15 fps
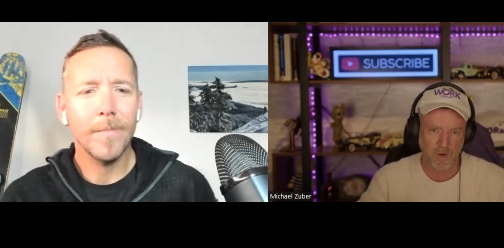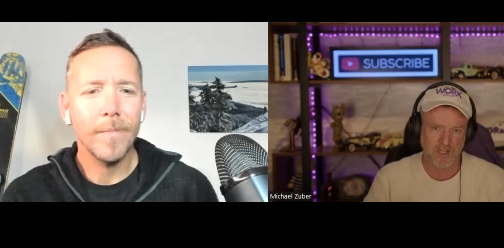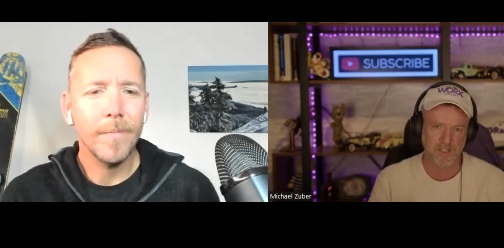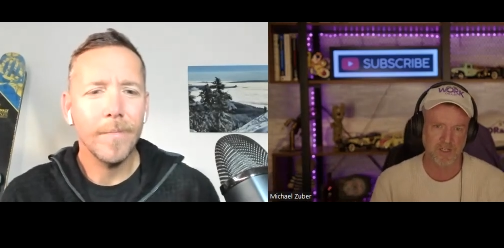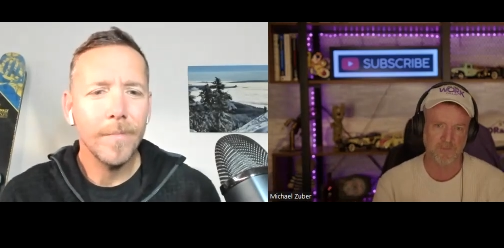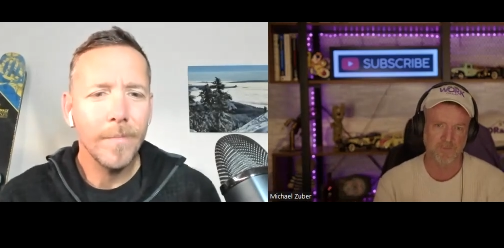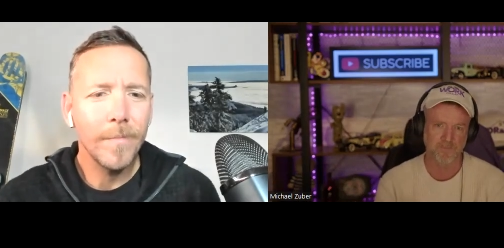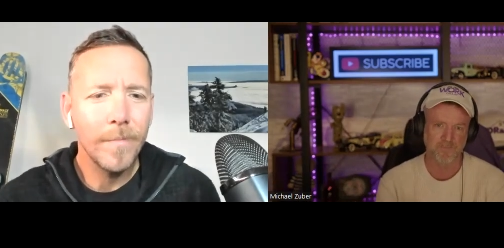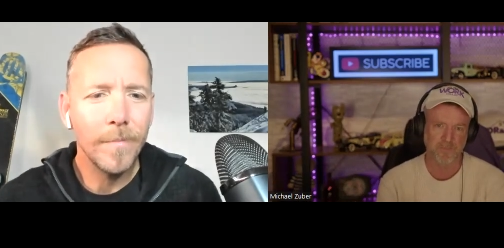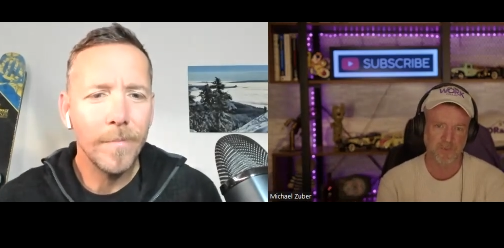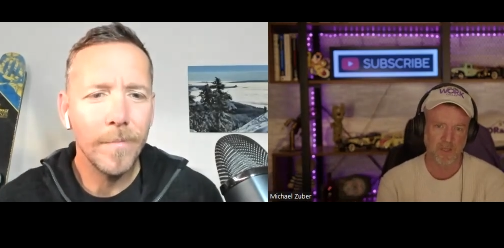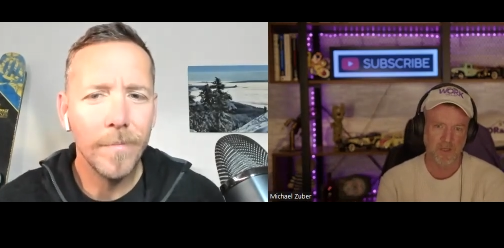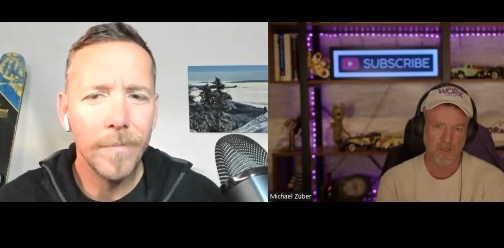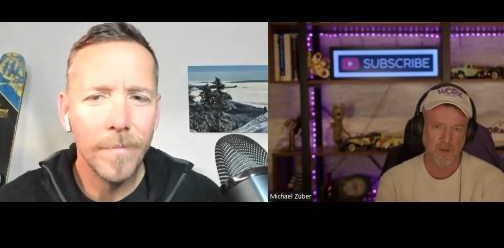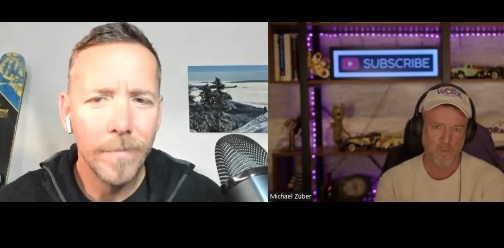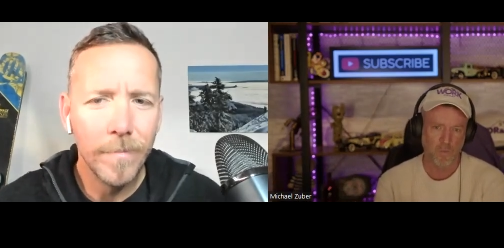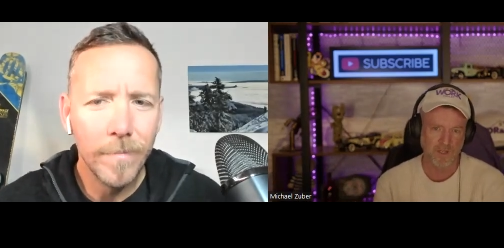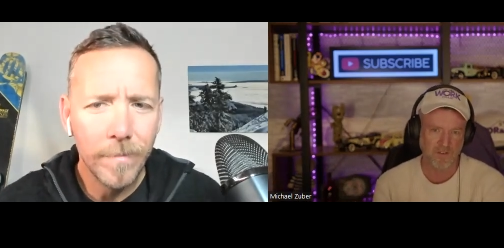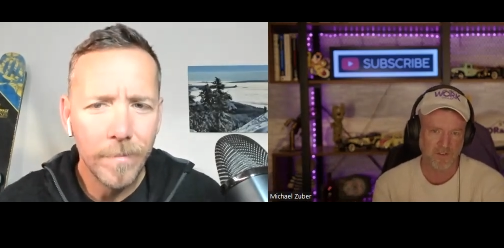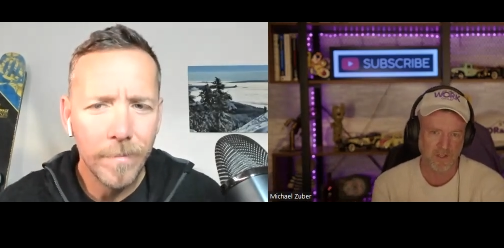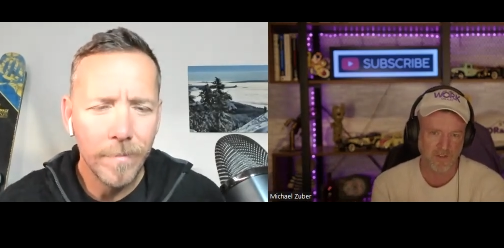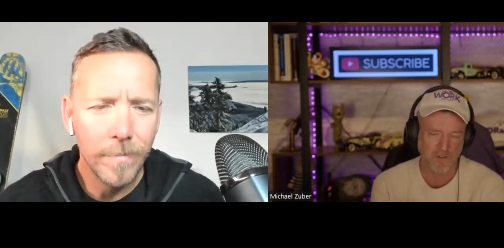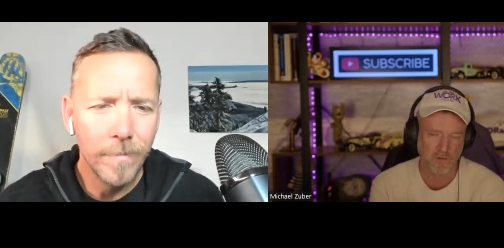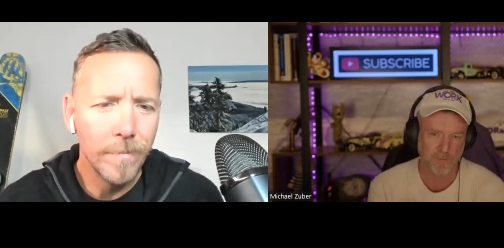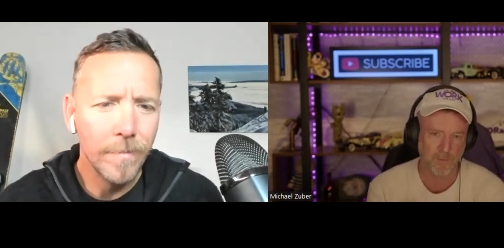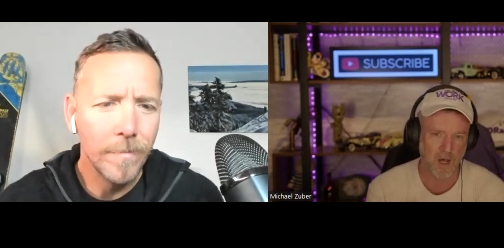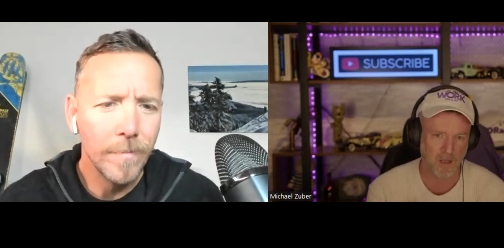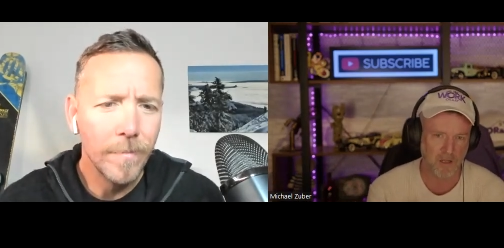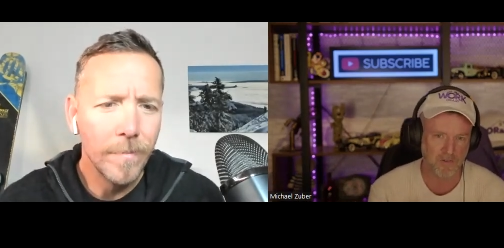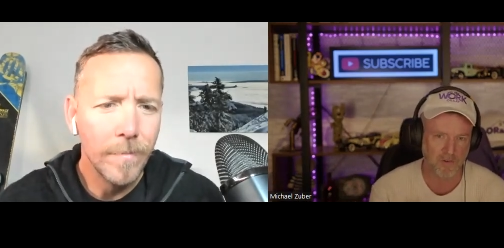Speaker 1: you a question. What's the
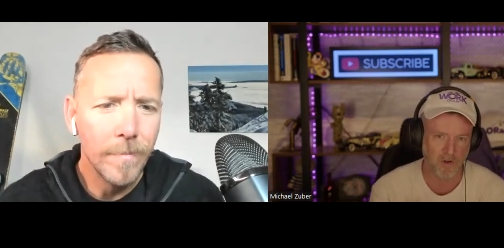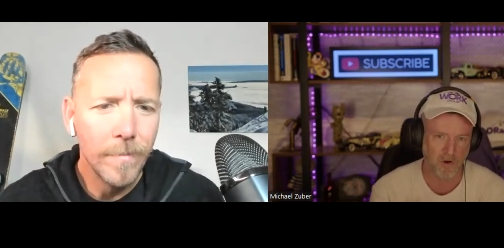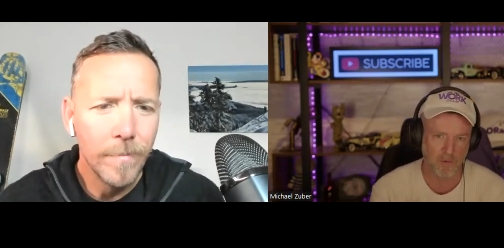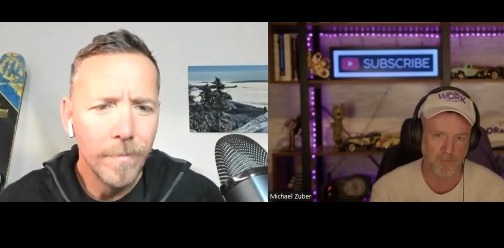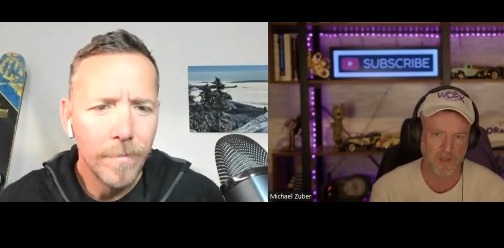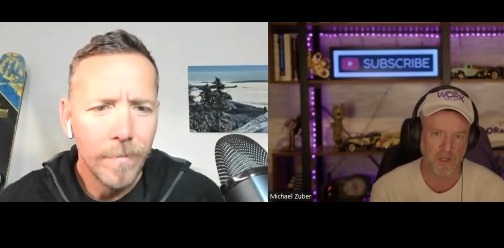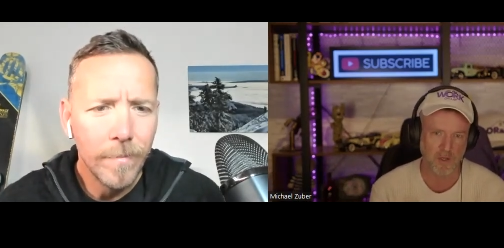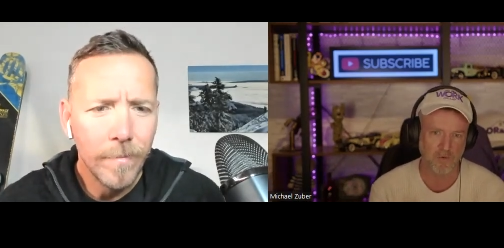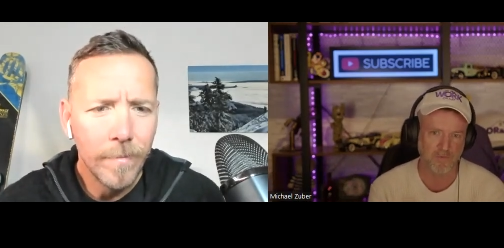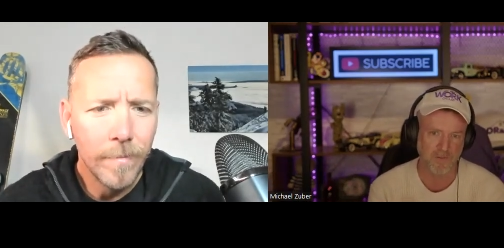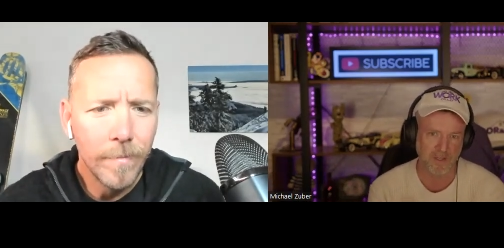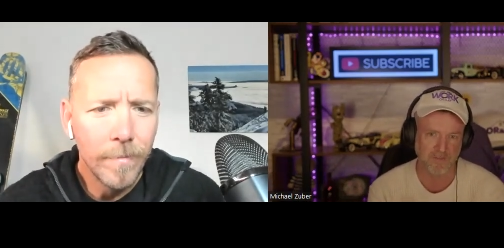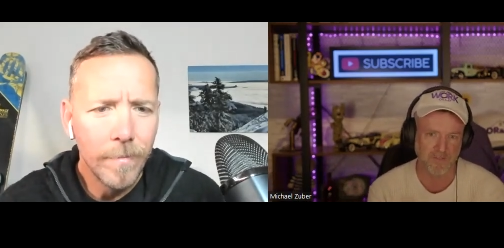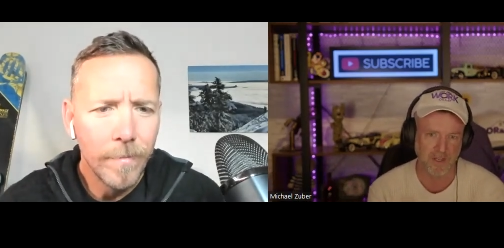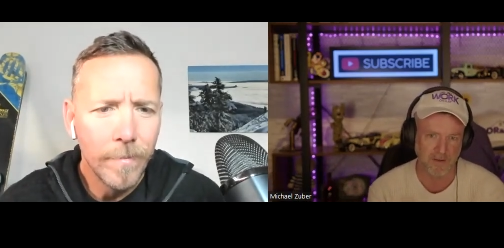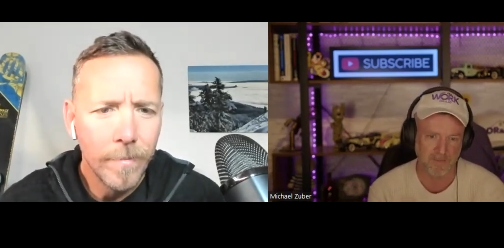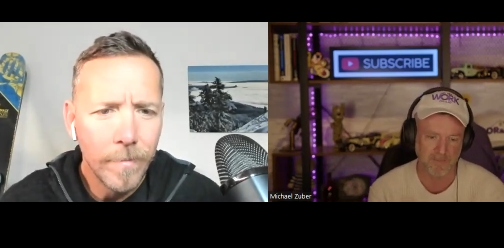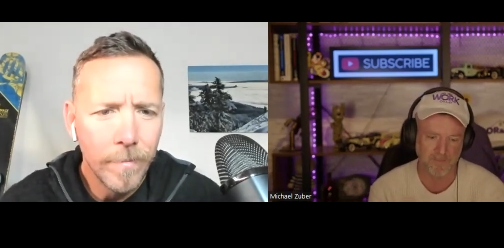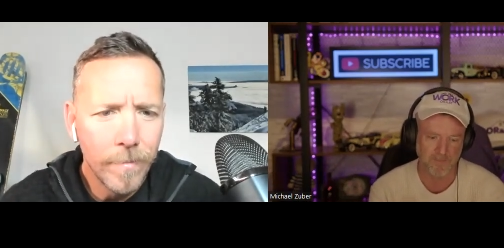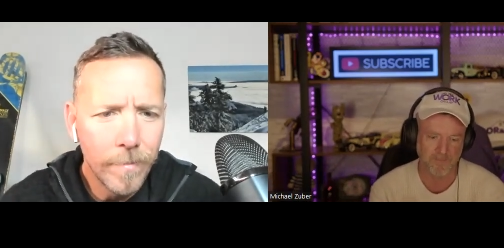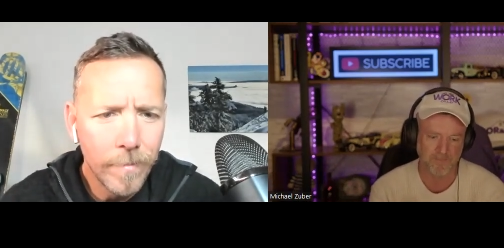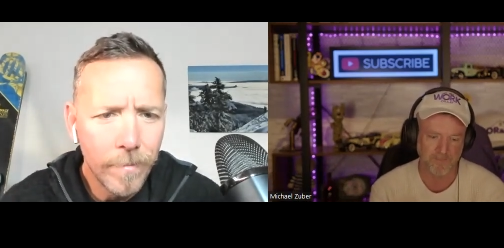smallest home you've lived in?